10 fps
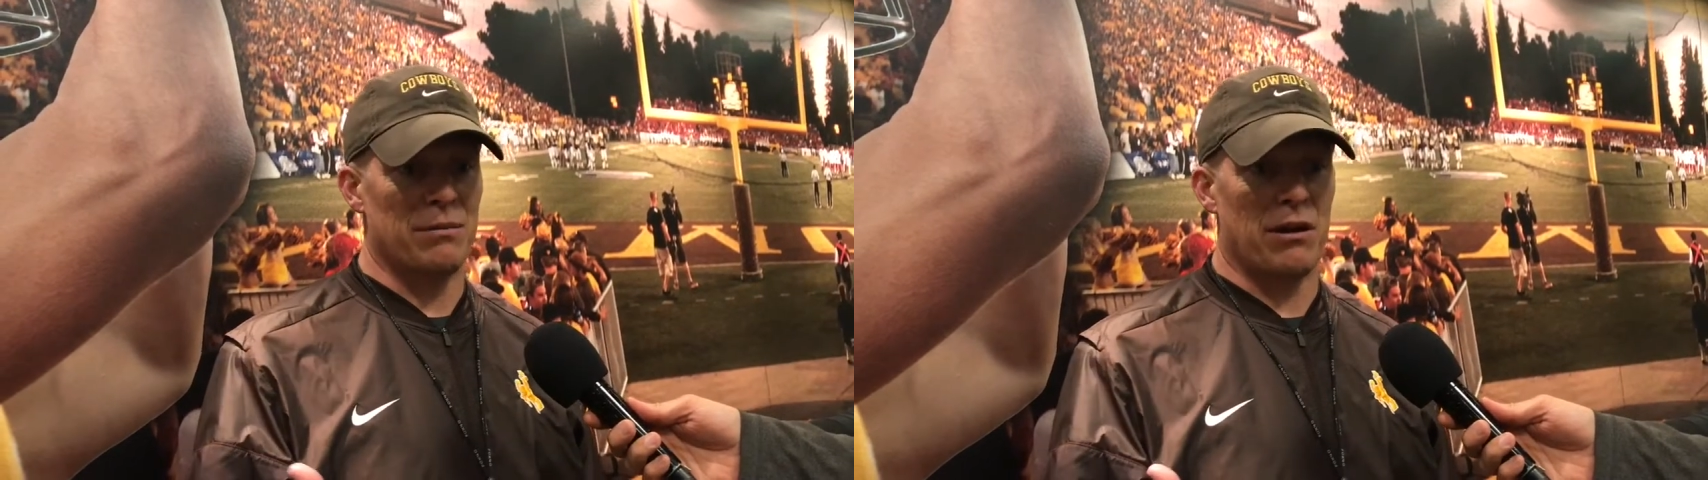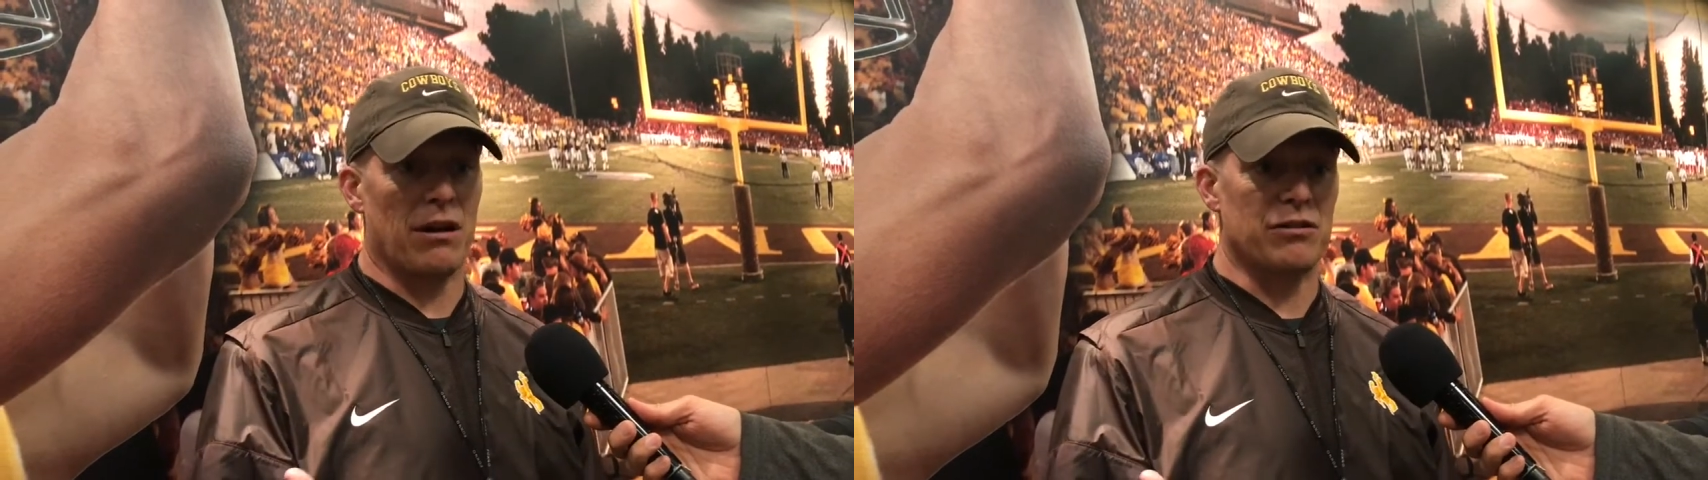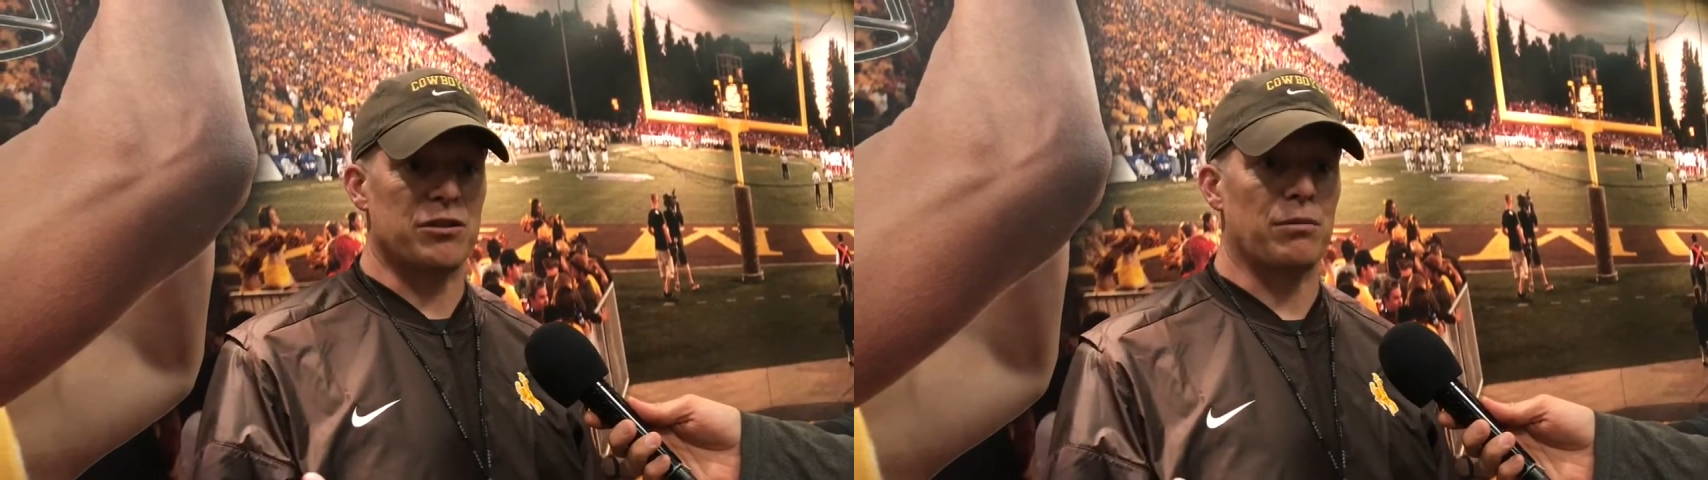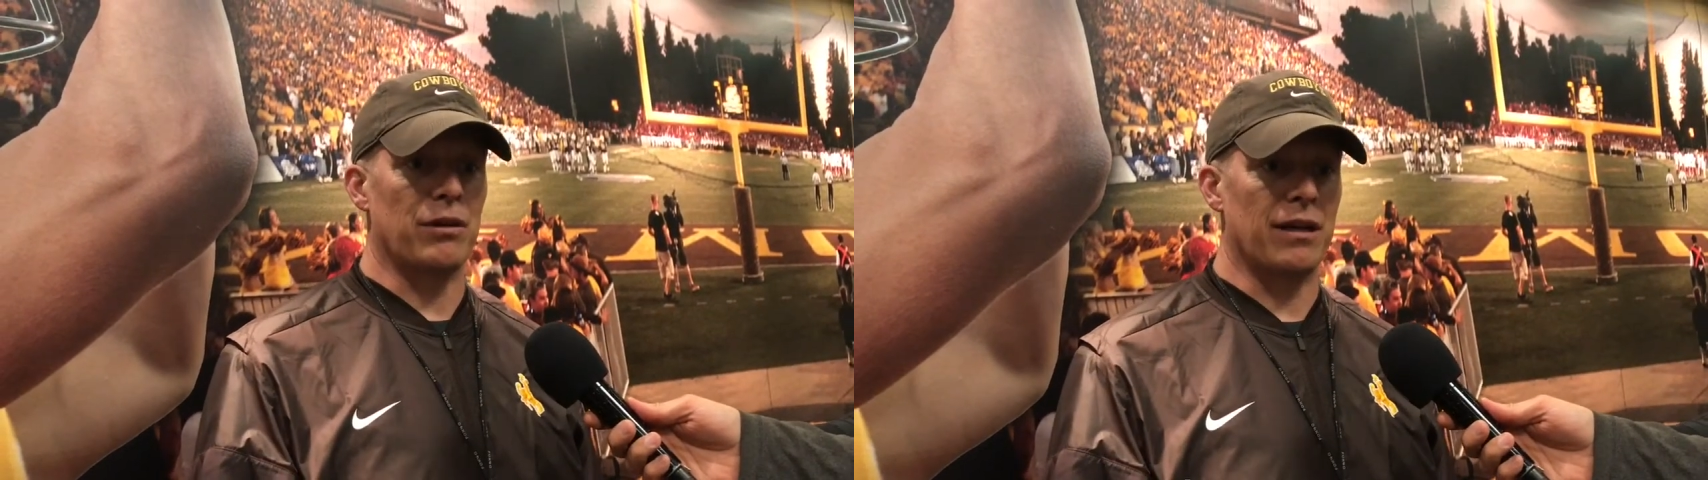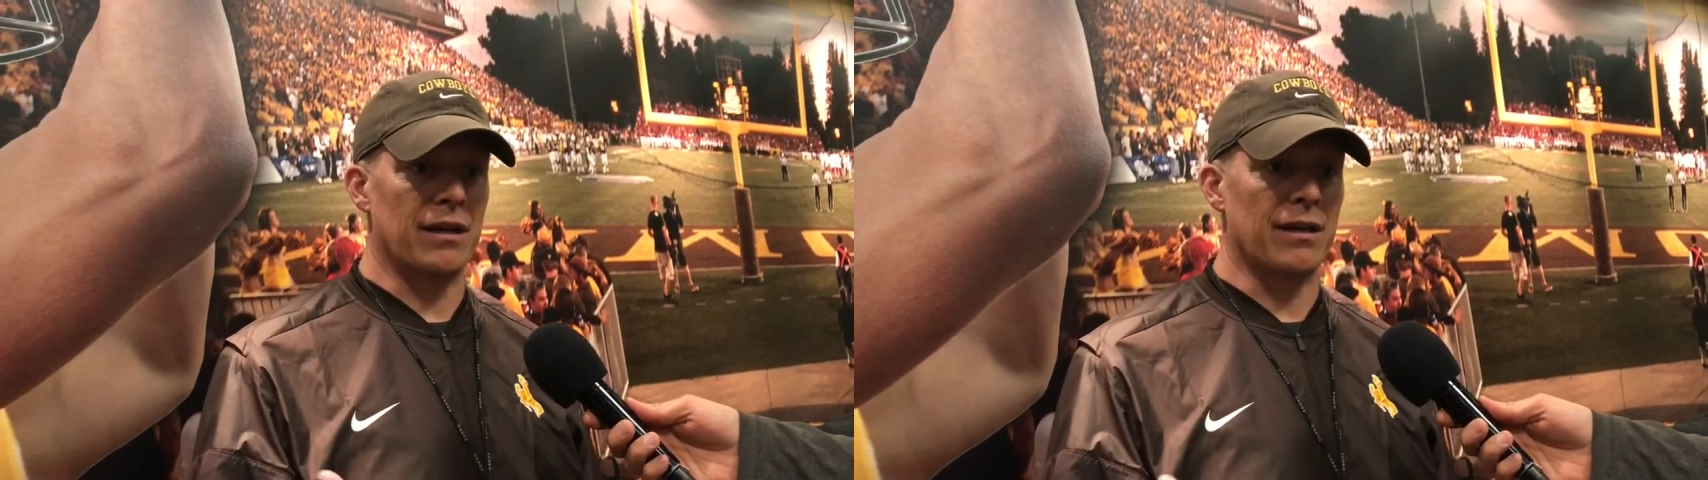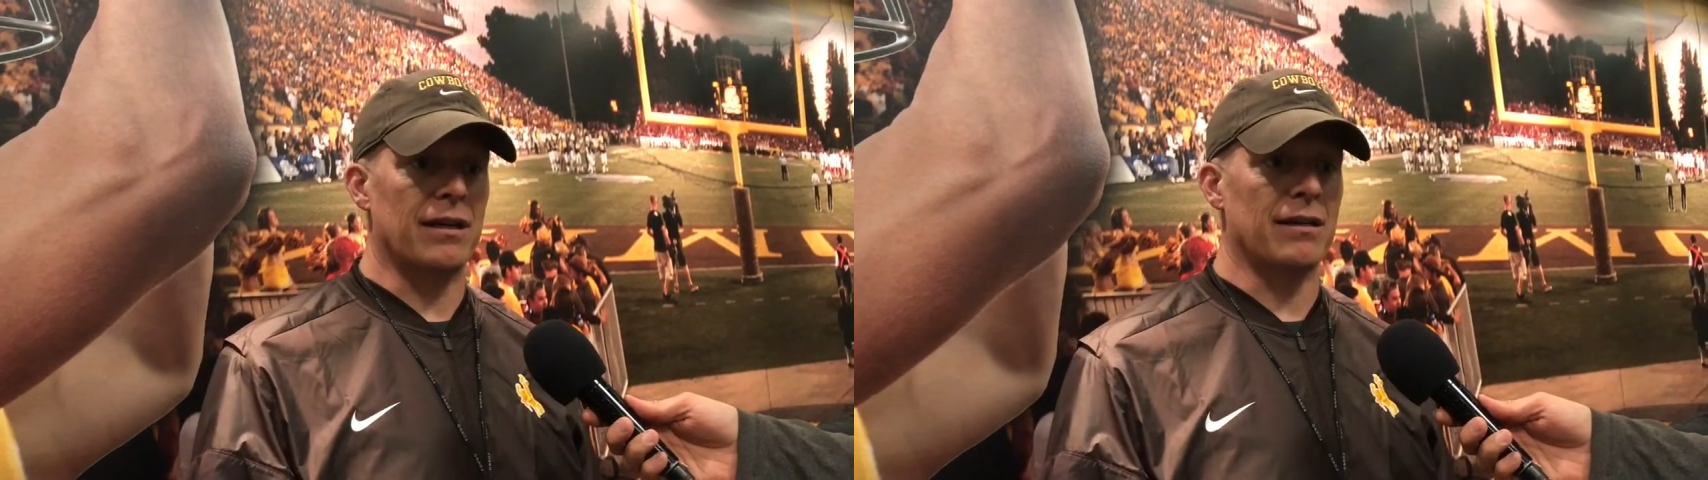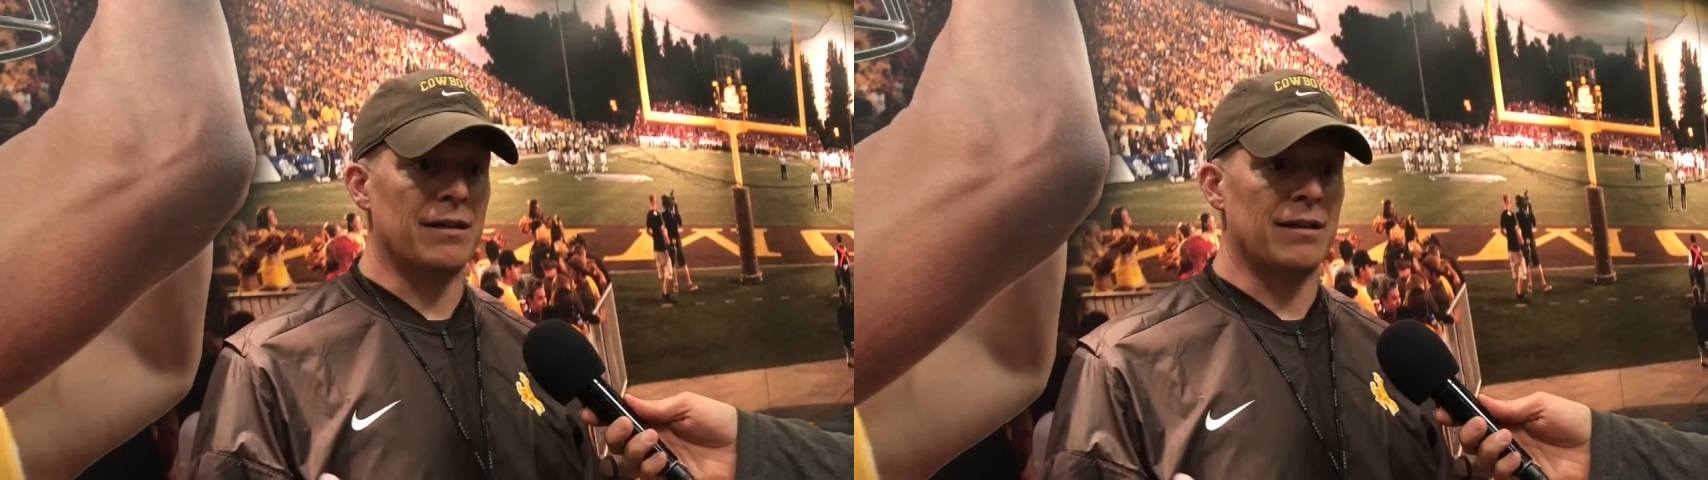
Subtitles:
about all spring.